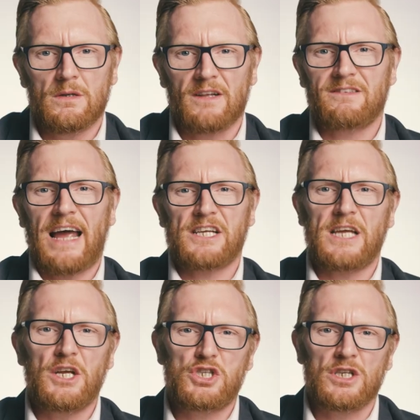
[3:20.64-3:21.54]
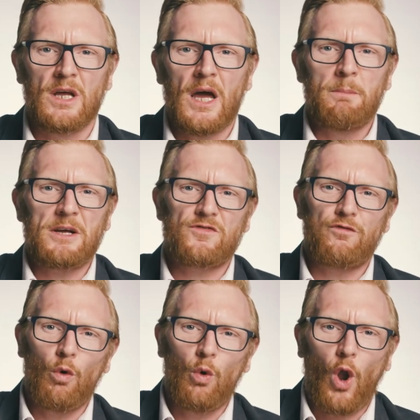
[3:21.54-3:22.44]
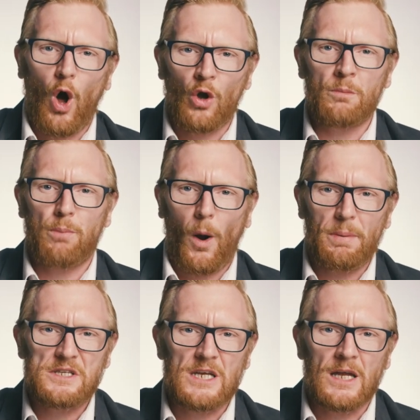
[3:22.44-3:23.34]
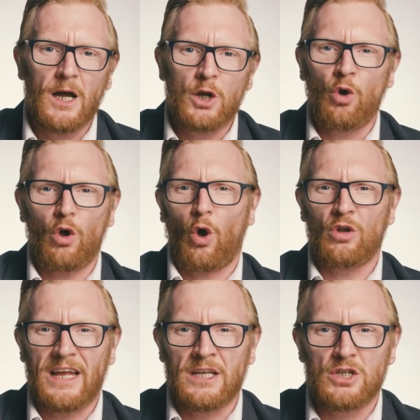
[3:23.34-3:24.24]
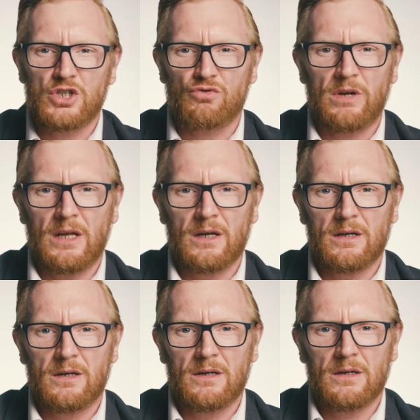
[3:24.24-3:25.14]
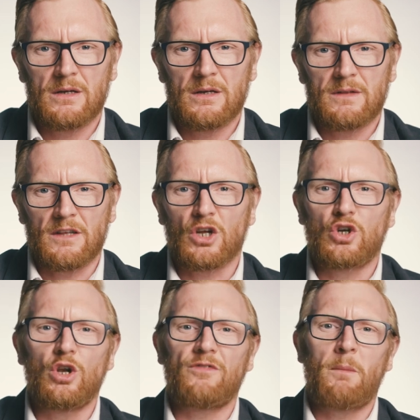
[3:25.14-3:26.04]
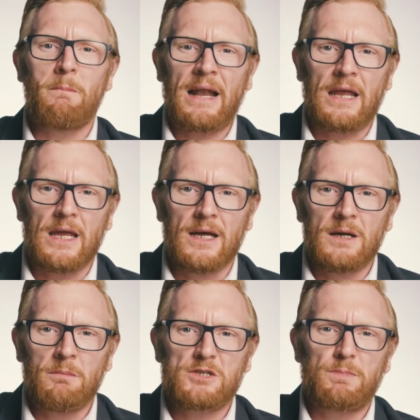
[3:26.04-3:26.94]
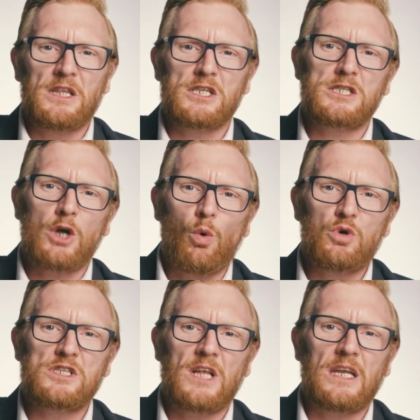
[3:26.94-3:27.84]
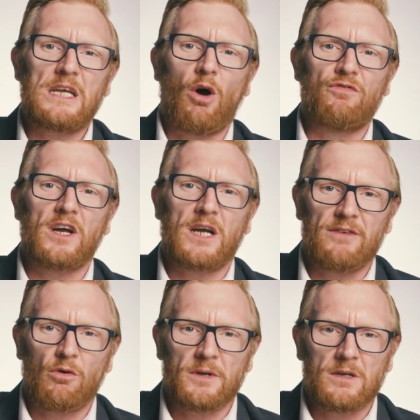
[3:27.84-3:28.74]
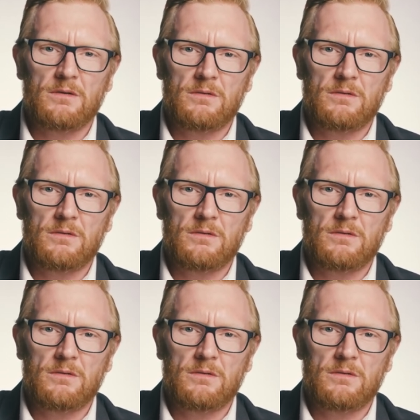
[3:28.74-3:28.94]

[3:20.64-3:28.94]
That taxation must fall on property, not on industry. That the good of the many must be the sole study of the government.